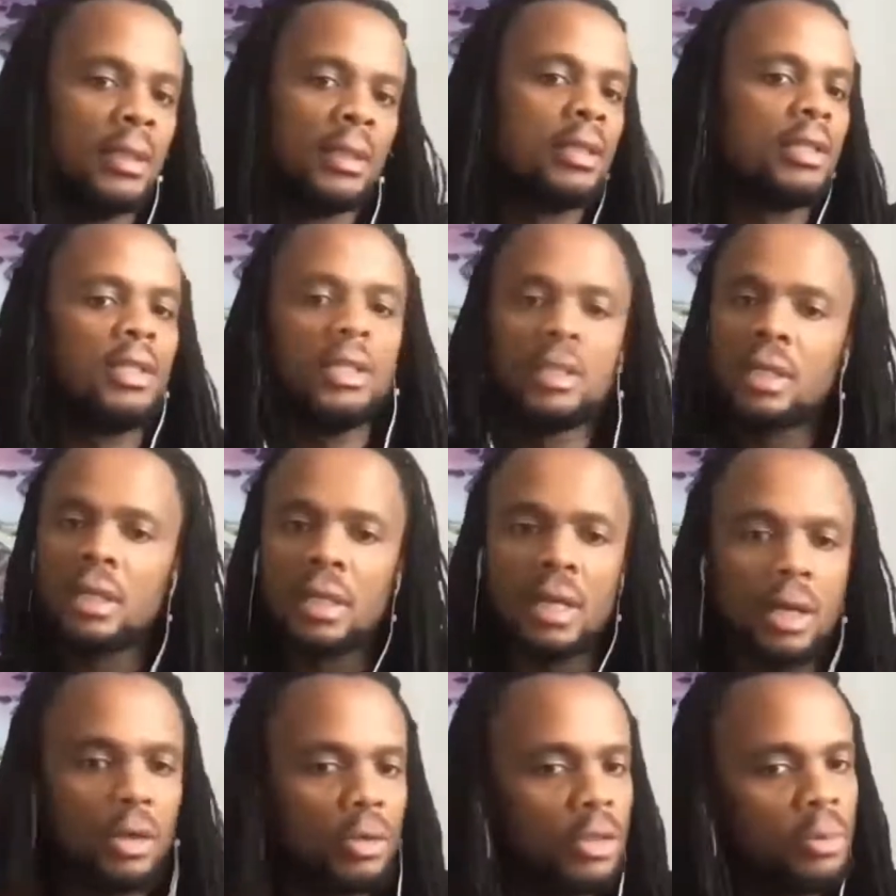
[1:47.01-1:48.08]
create an
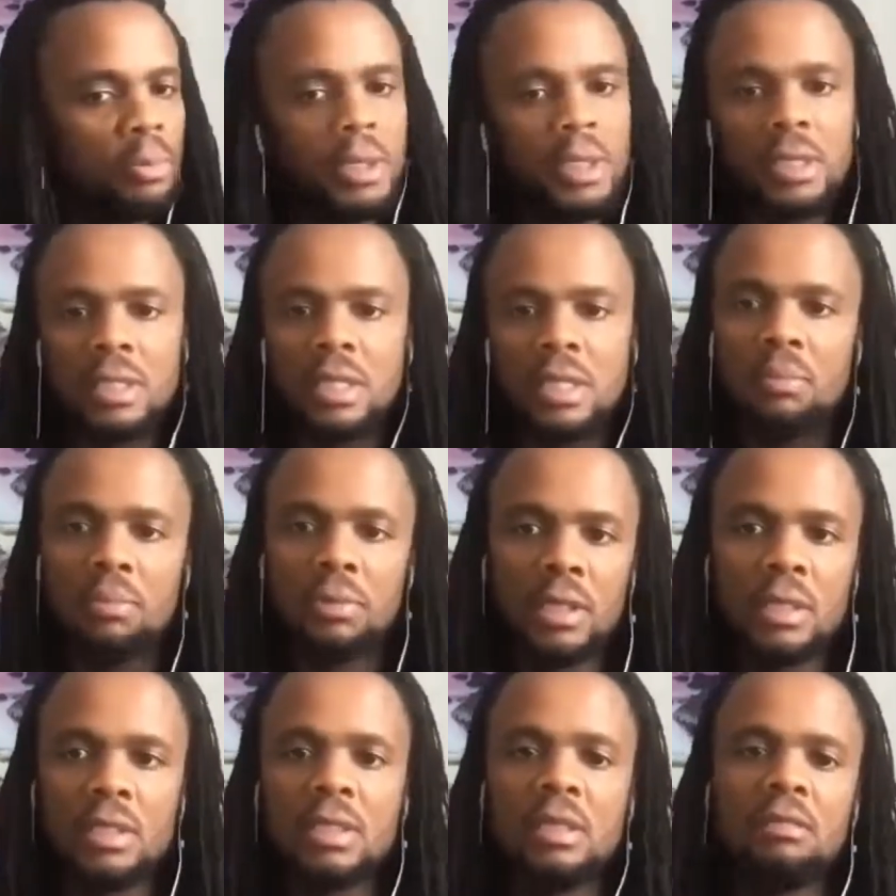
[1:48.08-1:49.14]
account, build
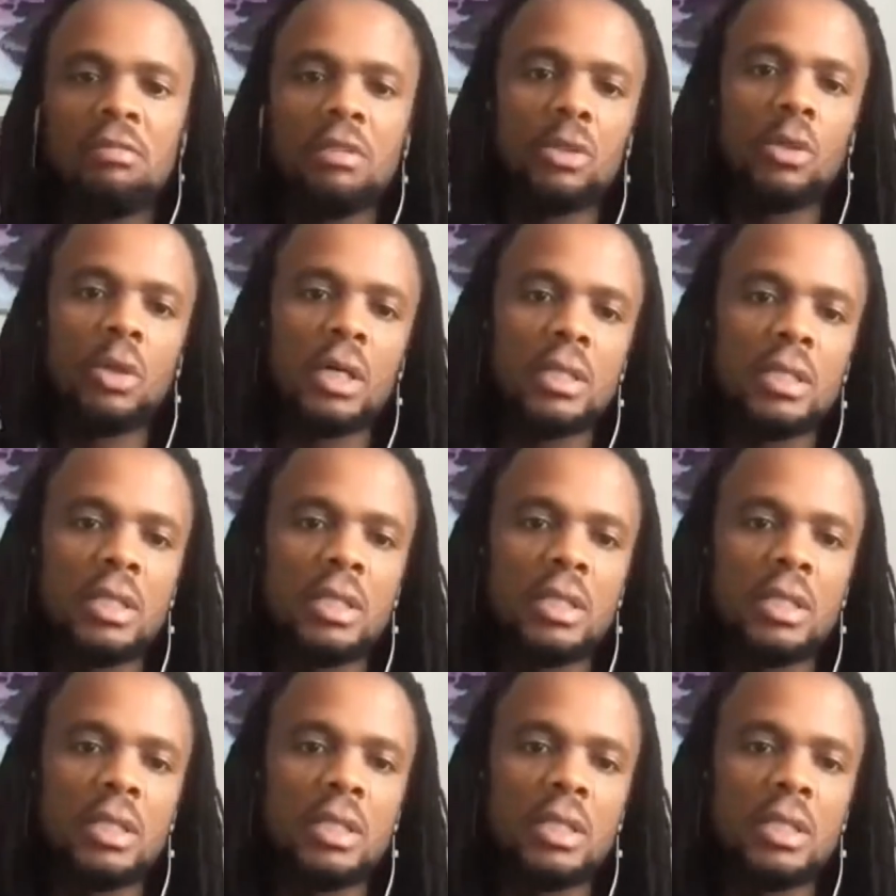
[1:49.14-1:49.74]
something, see if it works,